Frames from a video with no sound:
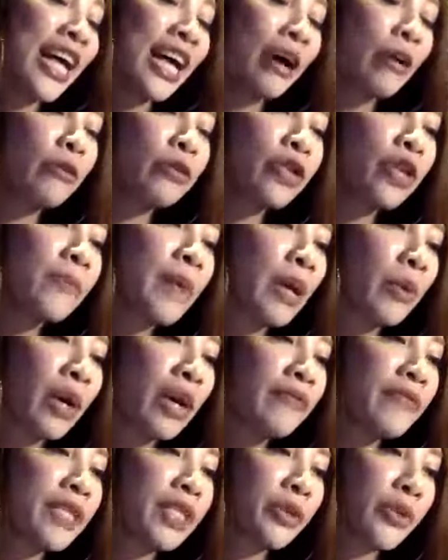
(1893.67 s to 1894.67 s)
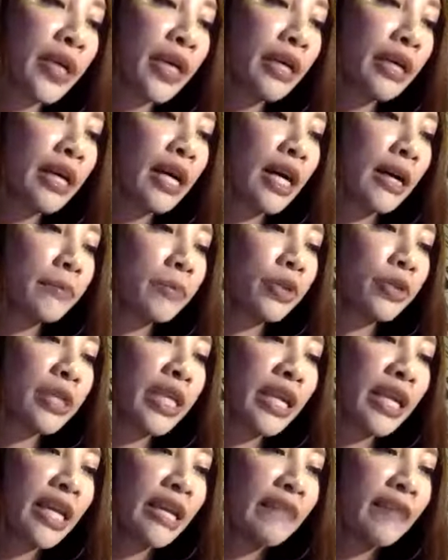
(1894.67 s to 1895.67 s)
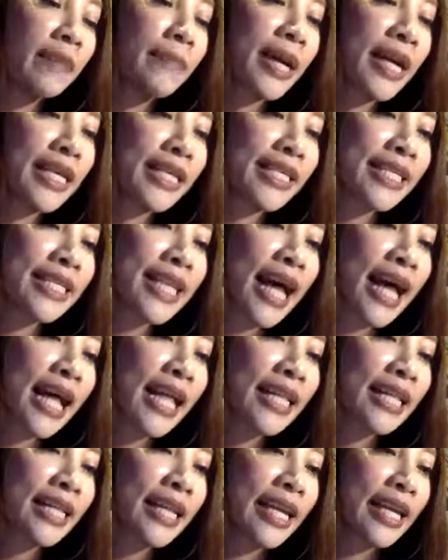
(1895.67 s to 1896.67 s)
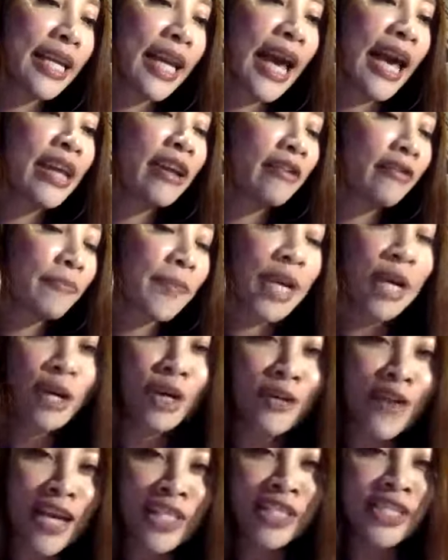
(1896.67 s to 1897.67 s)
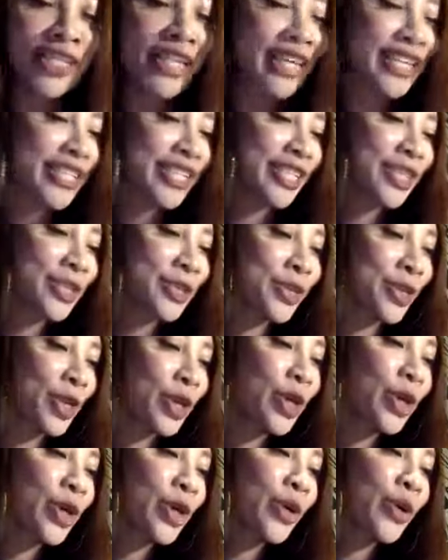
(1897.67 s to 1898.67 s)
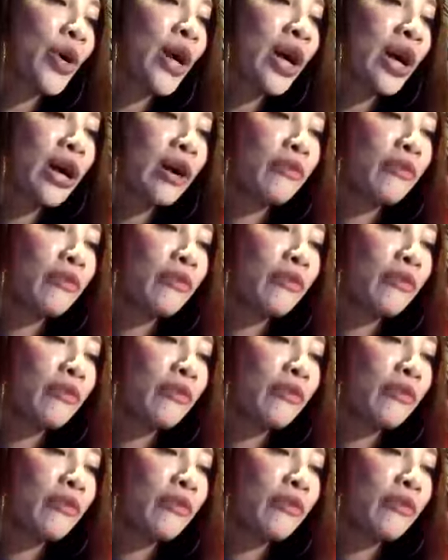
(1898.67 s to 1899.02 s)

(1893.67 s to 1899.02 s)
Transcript: Also, my wife is going um, to deliver my son in the end of May. Congratulations to you.